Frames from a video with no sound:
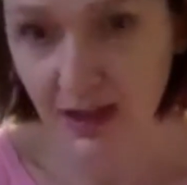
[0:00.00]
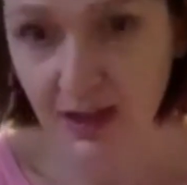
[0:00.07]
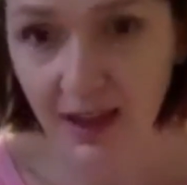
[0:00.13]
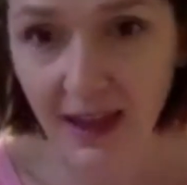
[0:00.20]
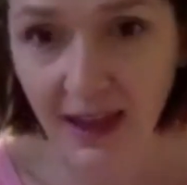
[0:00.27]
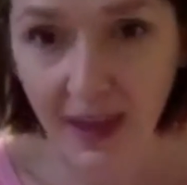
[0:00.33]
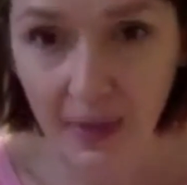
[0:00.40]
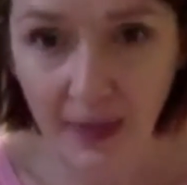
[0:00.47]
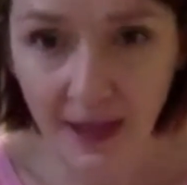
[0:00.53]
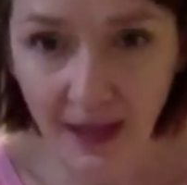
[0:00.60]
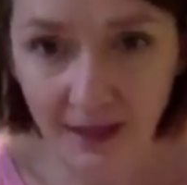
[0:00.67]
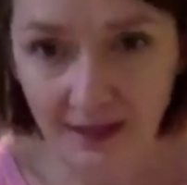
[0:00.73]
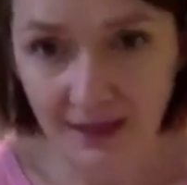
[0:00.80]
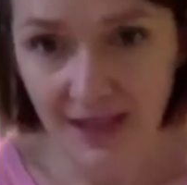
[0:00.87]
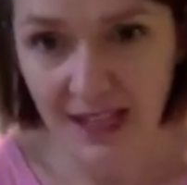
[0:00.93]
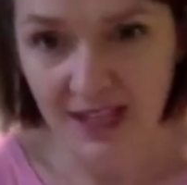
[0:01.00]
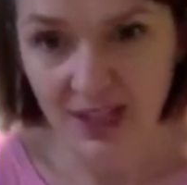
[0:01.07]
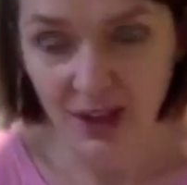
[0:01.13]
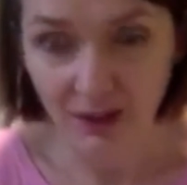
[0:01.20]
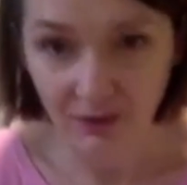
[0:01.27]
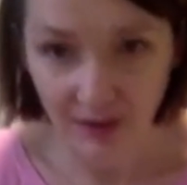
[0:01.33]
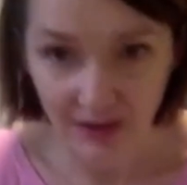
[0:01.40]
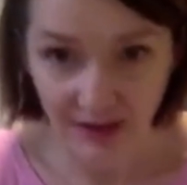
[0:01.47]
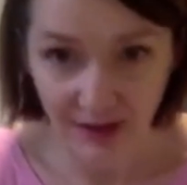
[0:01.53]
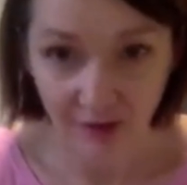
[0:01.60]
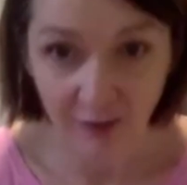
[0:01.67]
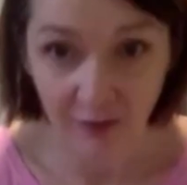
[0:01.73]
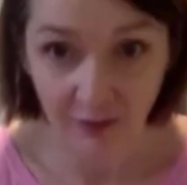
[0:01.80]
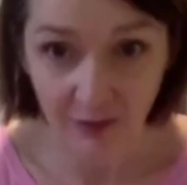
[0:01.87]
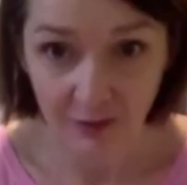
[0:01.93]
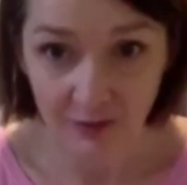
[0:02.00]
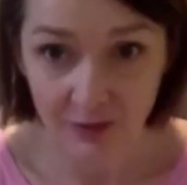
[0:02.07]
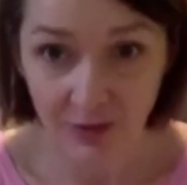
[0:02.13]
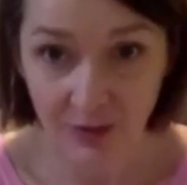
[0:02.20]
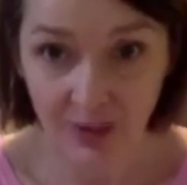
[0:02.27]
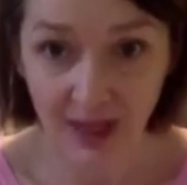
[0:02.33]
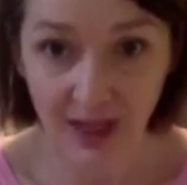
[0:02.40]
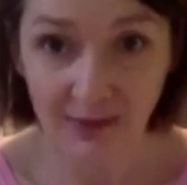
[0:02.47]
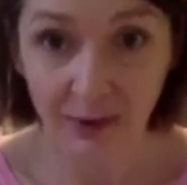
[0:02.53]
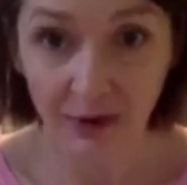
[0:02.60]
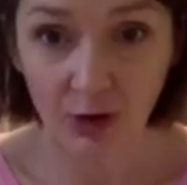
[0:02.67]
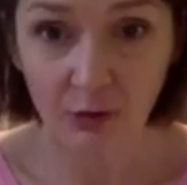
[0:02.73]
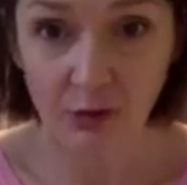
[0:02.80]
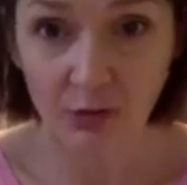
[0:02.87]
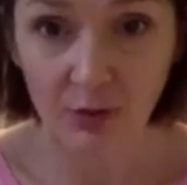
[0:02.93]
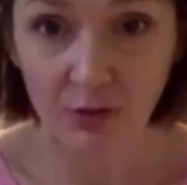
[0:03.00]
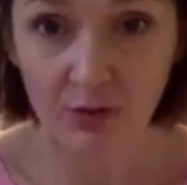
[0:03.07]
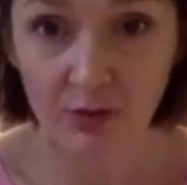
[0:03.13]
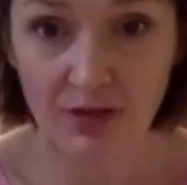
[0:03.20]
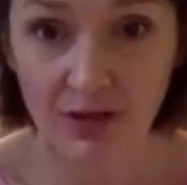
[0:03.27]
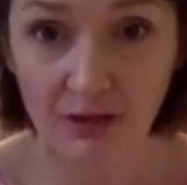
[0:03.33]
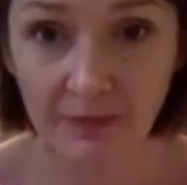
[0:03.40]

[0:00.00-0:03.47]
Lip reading: And they had these and I fell in love with them. So I came home and bought some.